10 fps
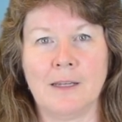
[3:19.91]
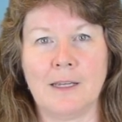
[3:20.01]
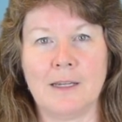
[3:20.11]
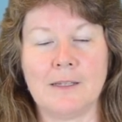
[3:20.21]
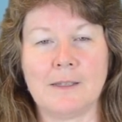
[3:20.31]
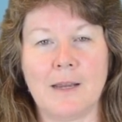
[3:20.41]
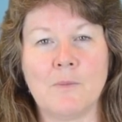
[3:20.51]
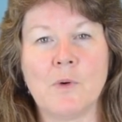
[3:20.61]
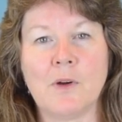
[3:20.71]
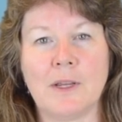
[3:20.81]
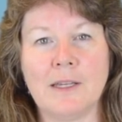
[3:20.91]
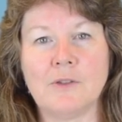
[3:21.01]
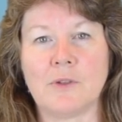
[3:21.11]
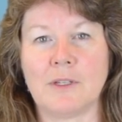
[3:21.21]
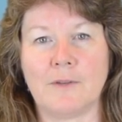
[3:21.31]
It is a more
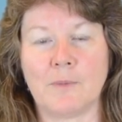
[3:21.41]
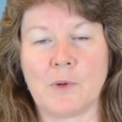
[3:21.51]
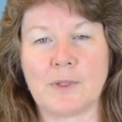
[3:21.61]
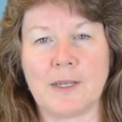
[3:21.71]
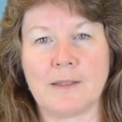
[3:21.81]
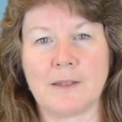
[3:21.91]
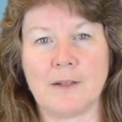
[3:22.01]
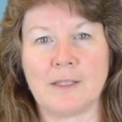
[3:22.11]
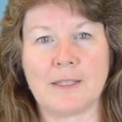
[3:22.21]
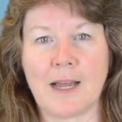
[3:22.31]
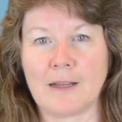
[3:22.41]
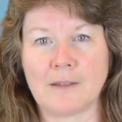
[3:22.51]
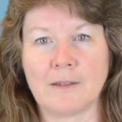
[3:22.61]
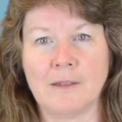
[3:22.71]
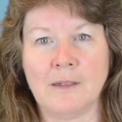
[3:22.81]
iterative process on
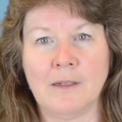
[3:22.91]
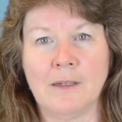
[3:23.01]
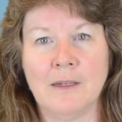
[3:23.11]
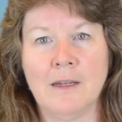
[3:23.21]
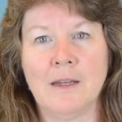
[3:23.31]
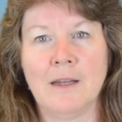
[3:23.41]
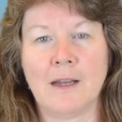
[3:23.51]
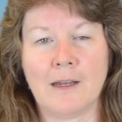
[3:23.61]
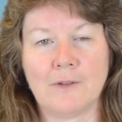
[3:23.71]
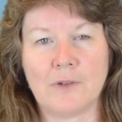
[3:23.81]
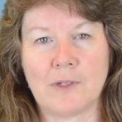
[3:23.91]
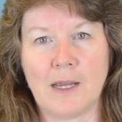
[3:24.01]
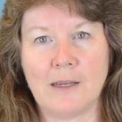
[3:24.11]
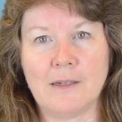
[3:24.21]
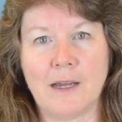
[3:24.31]
SaaS.
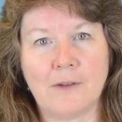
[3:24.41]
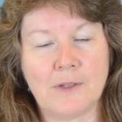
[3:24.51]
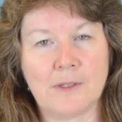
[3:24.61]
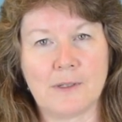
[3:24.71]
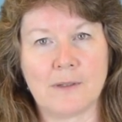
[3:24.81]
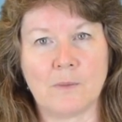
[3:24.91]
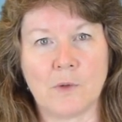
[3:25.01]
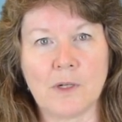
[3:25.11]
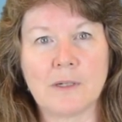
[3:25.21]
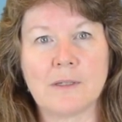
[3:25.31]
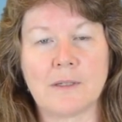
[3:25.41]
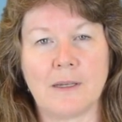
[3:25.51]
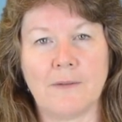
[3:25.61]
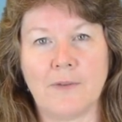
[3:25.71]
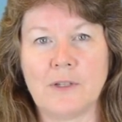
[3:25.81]
Understand how the system works
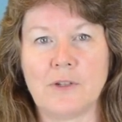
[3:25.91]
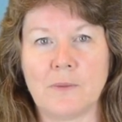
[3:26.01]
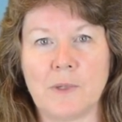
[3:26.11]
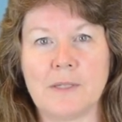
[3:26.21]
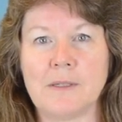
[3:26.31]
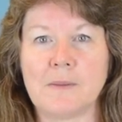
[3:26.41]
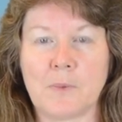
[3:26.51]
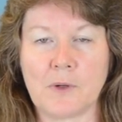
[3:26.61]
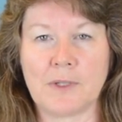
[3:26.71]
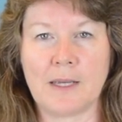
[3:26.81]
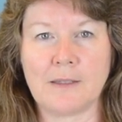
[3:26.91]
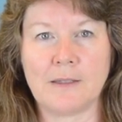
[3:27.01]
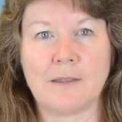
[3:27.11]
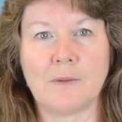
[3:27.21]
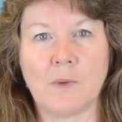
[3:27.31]
and fit your business
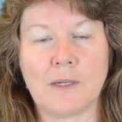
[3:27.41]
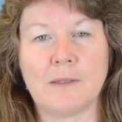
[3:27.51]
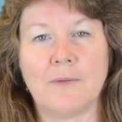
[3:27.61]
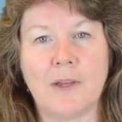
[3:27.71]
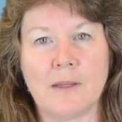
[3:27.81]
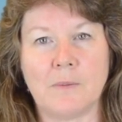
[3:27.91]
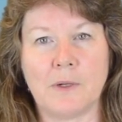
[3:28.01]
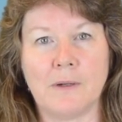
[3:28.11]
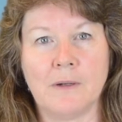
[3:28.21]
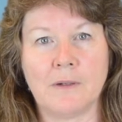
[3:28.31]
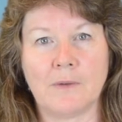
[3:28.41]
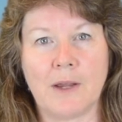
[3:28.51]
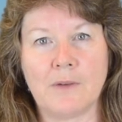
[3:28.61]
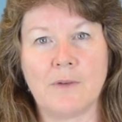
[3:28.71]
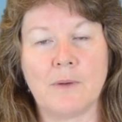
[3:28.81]
processes to what is available,
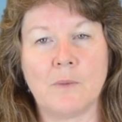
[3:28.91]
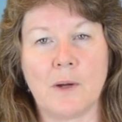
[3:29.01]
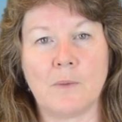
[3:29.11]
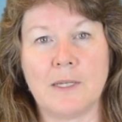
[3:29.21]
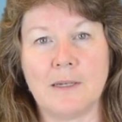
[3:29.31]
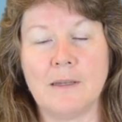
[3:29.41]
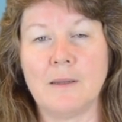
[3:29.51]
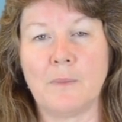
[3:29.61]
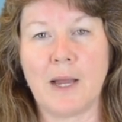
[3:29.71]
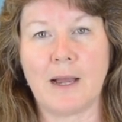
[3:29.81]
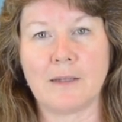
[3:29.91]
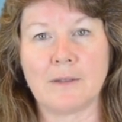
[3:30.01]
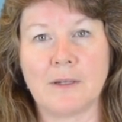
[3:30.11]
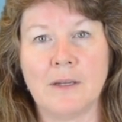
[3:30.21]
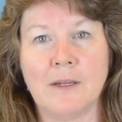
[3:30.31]
rather than what we did in the
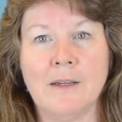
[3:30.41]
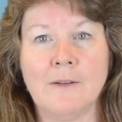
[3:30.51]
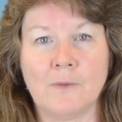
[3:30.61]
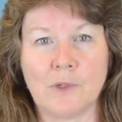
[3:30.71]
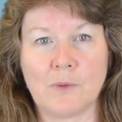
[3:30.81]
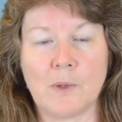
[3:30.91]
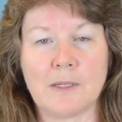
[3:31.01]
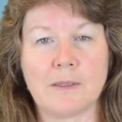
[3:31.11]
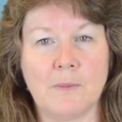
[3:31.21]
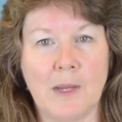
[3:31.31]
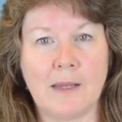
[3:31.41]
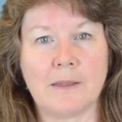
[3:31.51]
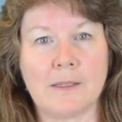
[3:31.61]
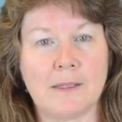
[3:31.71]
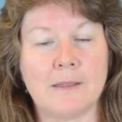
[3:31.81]
past, which was to make
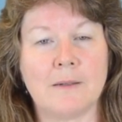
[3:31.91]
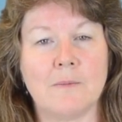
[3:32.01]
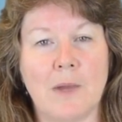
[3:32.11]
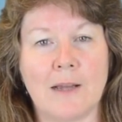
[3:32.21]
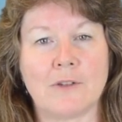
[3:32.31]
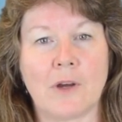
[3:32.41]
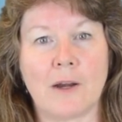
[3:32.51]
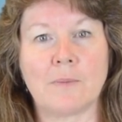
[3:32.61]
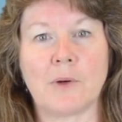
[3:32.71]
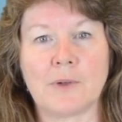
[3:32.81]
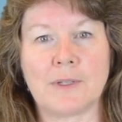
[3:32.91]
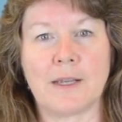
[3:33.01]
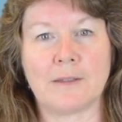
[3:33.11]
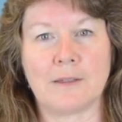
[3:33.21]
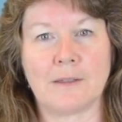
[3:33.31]
the system match our
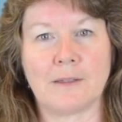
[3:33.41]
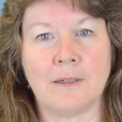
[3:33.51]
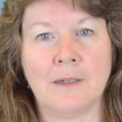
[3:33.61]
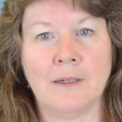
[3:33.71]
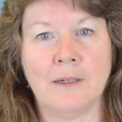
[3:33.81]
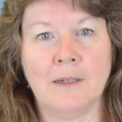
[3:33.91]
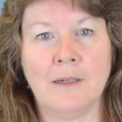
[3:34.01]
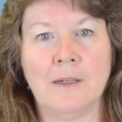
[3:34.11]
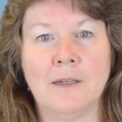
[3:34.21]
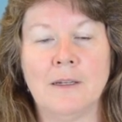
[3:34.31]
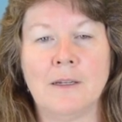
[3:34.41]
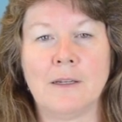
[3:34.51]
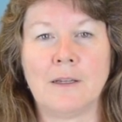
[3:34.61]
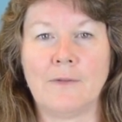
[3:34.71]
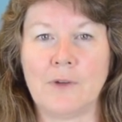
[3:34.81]
processes.
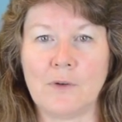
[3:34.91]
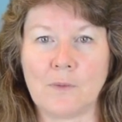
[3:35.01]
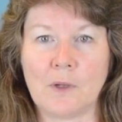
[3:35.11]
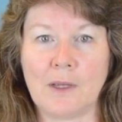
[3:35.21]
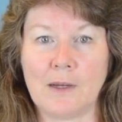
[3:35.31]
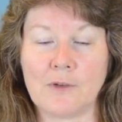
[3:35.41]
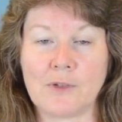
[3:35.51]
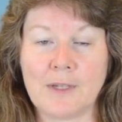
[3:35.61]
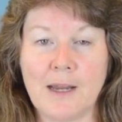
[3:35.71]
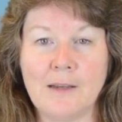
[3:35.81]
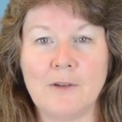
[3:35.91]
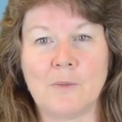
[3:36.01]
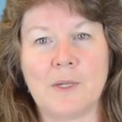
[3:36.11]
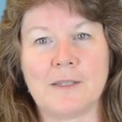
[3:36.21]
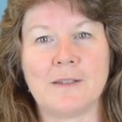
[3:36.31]
If you don't really understand your
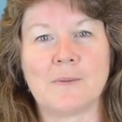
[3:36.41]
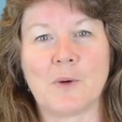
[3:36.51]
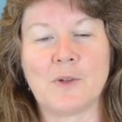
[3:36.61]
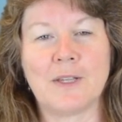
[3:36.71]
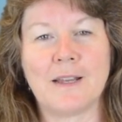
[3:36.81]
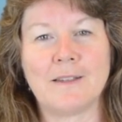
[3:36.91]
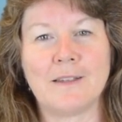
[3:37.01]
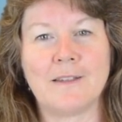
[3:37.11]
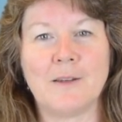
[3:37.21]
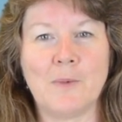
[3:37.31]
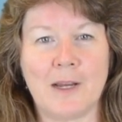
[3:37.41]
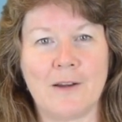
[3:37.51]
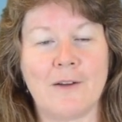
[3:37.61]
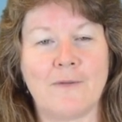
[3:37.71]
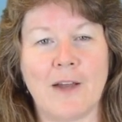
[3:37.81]
business processes, you might
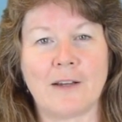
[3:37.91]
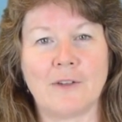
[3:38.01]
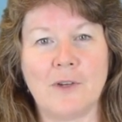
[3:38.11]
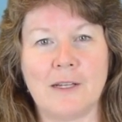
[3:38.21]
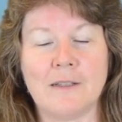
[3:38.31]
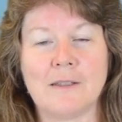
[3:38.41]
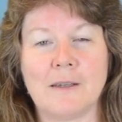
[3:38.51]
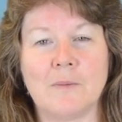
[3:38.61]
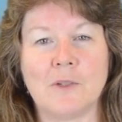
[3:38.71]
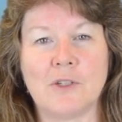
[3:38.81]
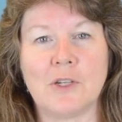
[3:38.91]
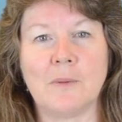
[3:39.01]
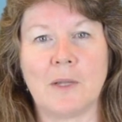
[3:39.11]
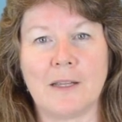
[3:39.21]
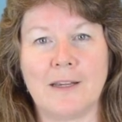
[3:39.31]
not factor in some
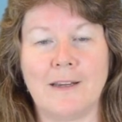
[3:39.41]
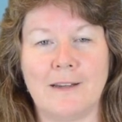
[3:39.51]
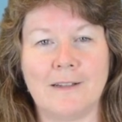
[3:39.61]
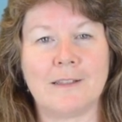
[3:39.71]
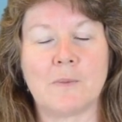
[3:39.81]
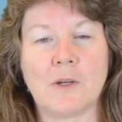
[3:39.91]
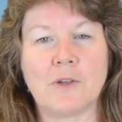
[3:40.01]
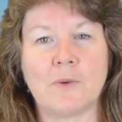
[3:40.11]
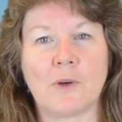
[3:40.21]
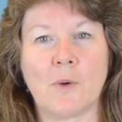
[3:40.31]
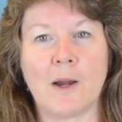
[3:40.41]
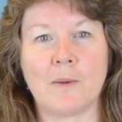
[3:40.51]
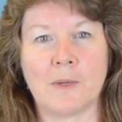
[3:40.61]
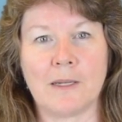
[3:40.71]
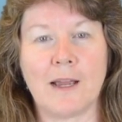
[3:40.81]
legitimately needed special
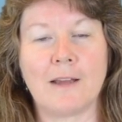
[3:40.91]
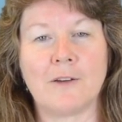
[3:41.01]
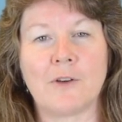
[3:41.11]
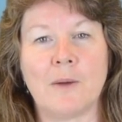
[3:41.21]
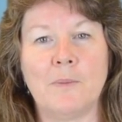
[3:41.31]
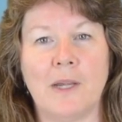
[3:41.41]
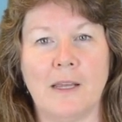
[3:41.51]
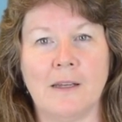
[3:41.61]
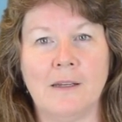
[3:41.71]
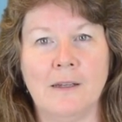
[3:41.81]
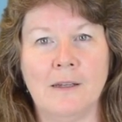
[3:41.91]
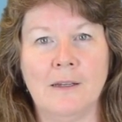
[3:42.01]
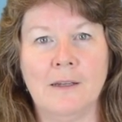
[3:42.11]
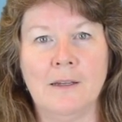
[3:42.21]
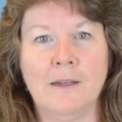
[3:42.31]
requirement at your company.
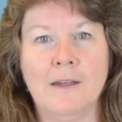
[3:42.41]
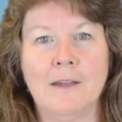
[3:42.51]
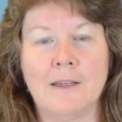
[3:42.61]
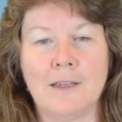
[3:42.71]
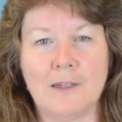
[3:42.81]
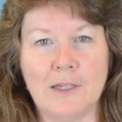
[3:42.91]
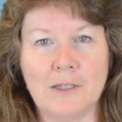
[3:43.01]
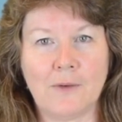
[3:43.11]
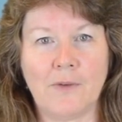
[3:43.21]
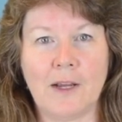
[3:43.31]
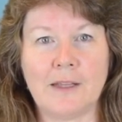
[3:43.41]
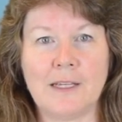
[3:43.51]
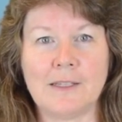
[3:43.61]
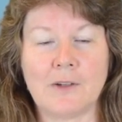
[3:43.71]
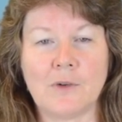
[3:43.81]
You need to find
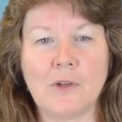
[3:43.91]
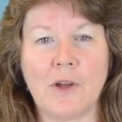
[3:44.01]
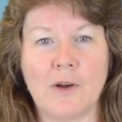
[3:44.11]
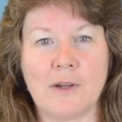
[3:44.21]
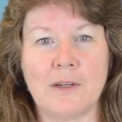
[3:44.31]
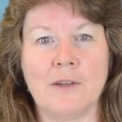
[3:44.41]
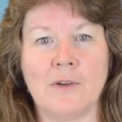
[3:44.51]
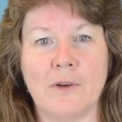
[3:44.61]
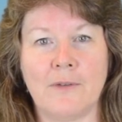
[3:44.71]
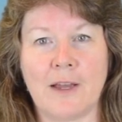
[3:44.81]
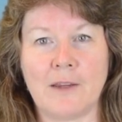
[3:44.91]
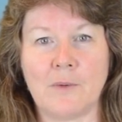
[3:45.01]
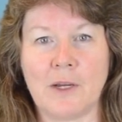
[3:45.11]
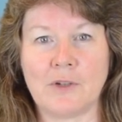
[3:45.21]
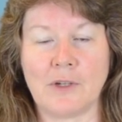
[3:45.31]
these early on in your
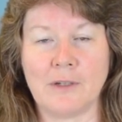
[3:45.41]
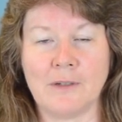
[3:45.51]
evaluation.